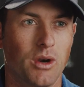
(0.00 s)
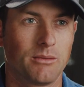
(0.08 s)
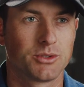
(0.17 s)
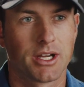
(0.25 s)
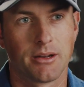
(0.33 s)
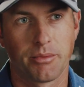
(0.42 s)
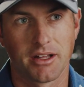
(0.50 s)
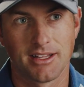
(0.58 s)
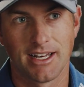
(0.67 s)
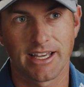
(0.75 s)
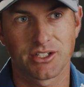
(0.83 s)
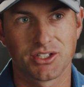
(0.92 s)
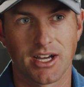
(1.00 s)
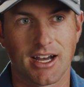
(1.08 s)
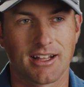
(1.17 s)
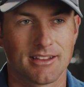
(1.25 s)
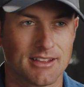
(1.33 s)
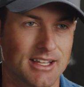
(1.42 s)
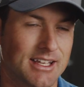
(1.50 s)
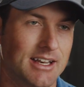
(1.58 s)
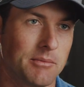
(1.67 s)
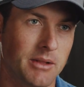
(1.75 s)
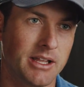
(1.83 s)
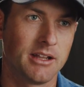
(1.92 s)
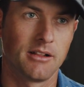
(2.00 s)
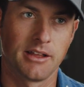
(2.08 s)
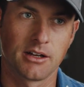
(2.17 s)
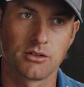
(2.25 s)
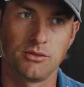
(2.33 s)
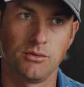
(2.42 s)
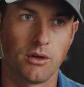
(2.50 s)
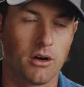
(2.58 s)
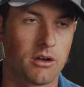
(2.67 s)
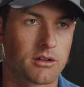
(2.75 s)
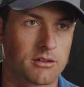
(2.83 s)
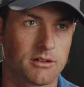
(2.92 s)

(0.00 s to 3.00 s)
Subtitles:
when I'm trying to play the next shot, then I'm letting it linger too long.